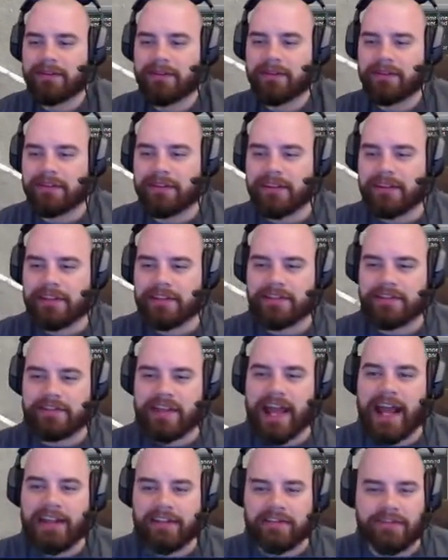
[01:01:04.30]

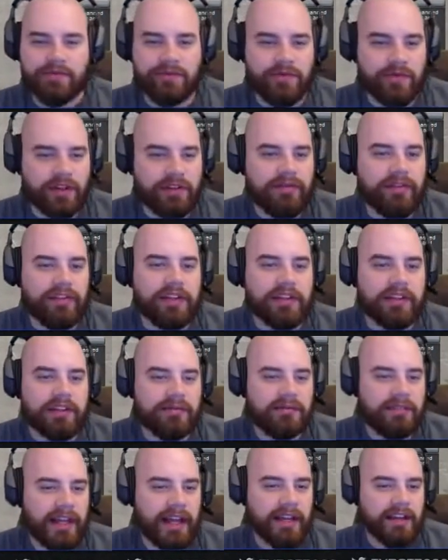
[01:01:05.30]
stats and trivia
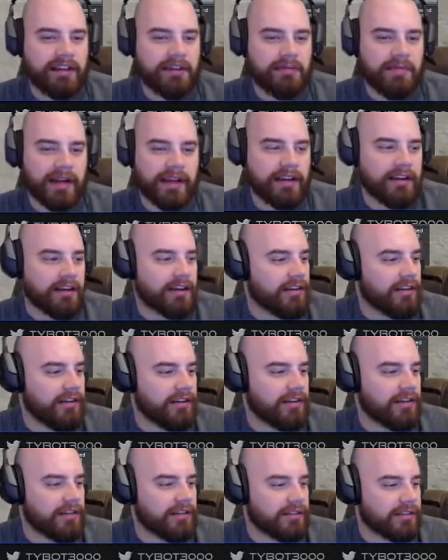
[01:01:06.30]
at your beck and
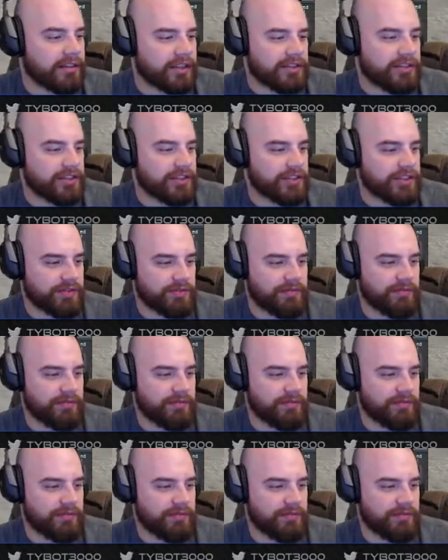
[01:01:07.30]
call. It's just